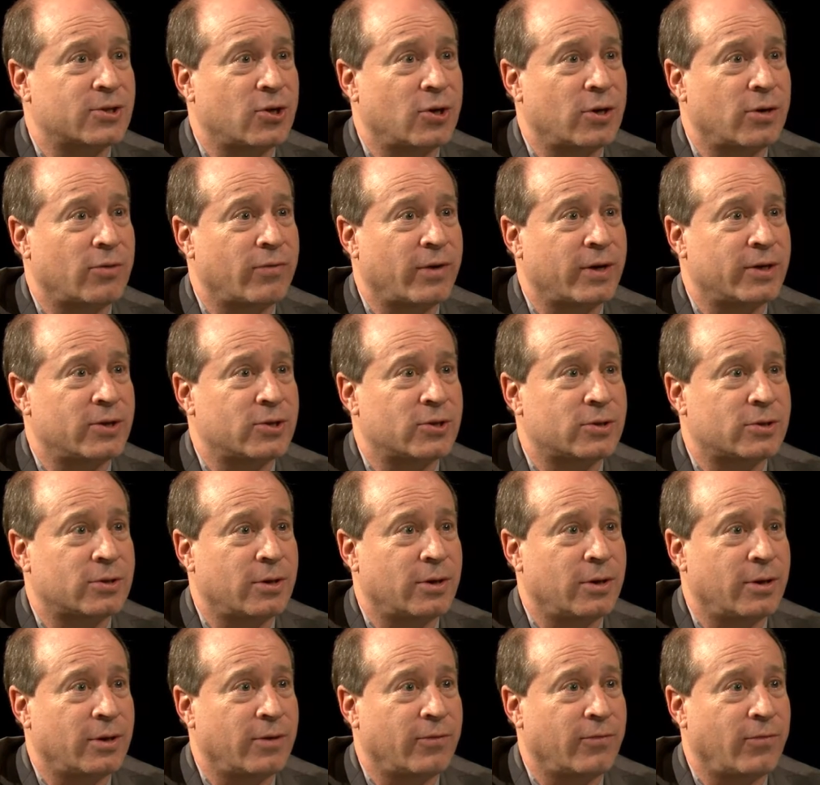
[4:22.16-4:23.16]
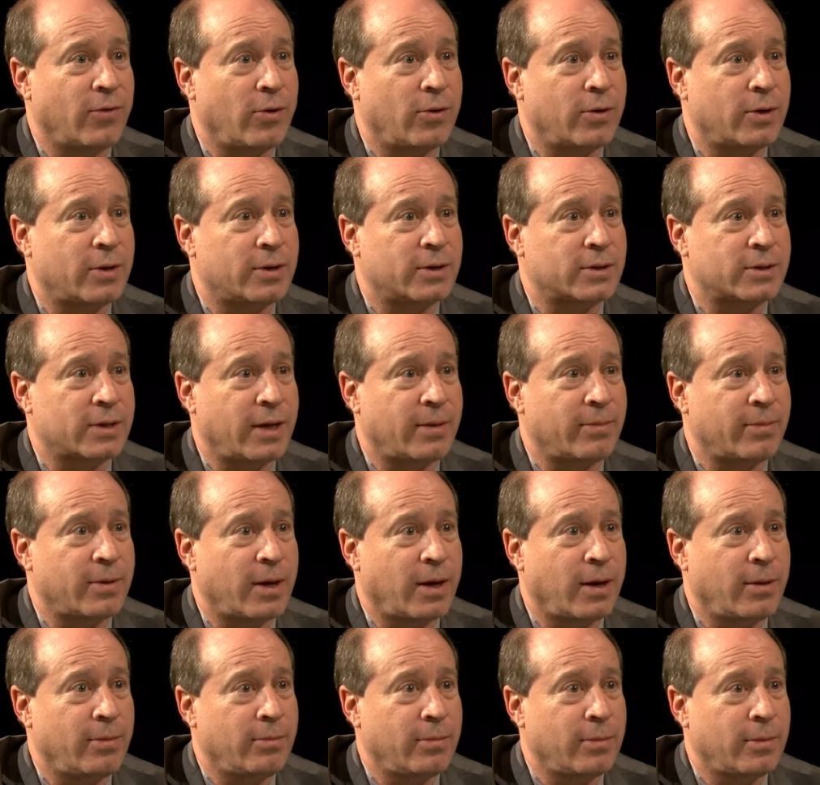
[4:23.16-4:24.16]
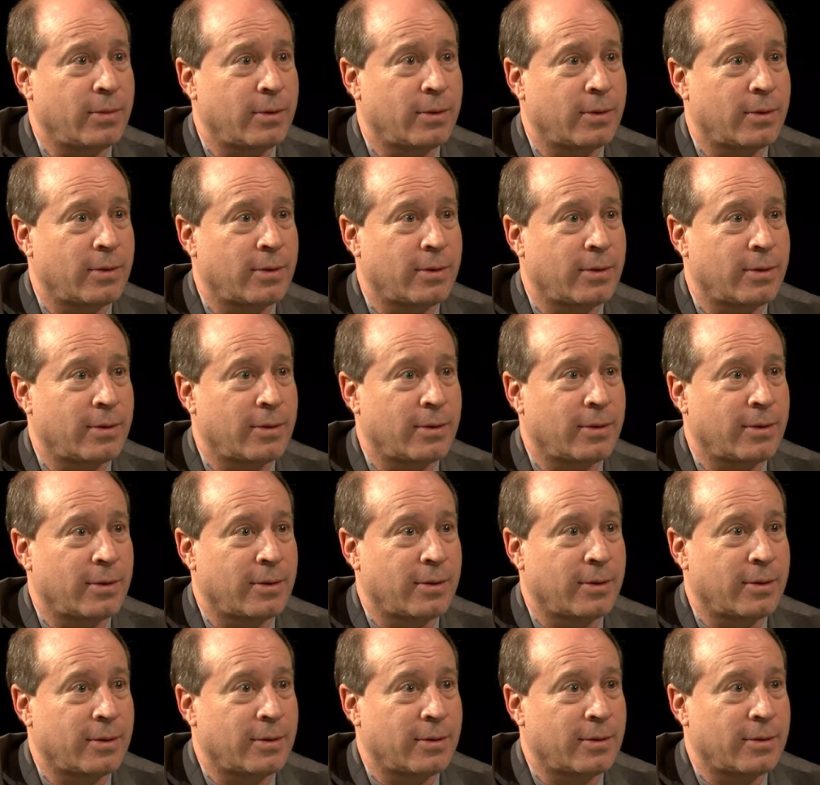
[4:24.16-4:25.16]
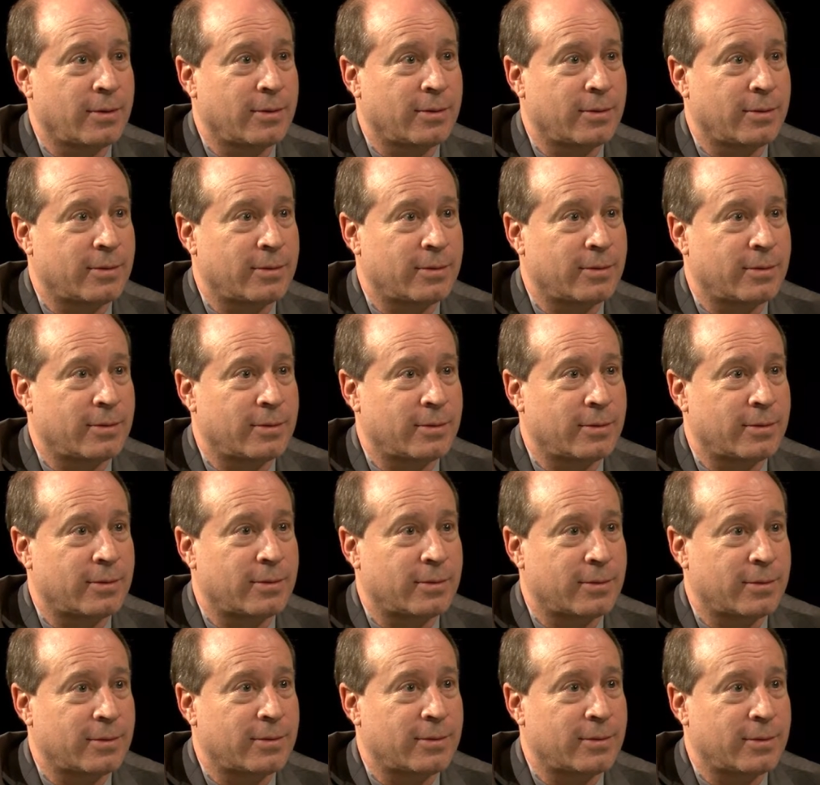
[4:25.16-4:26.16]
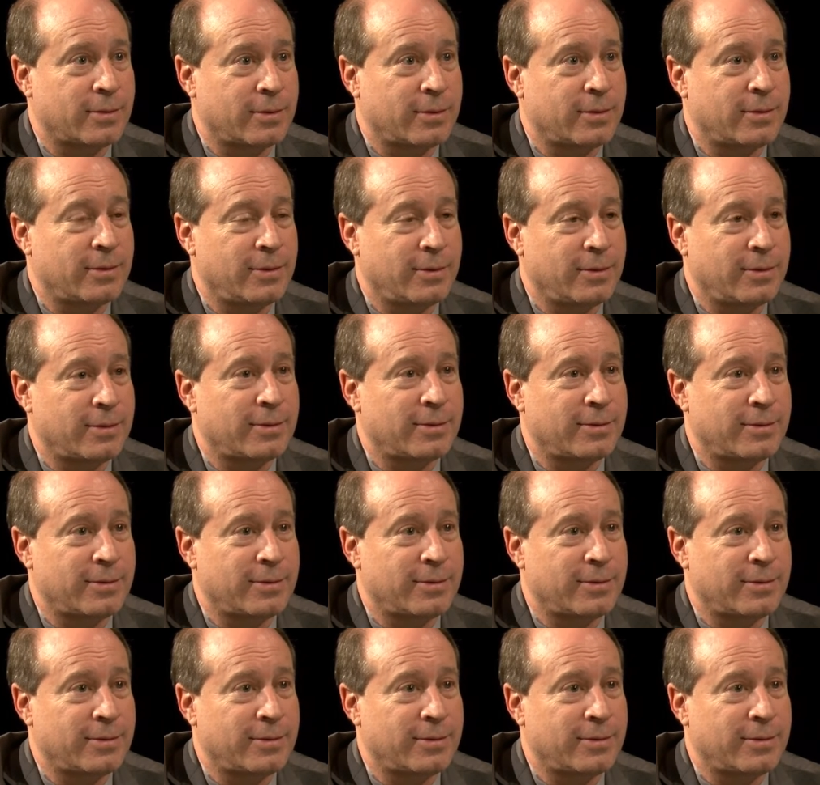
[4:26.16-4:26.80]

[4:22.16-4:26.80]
going to register you to vote at the same time? Um, there's been rumors of that, but the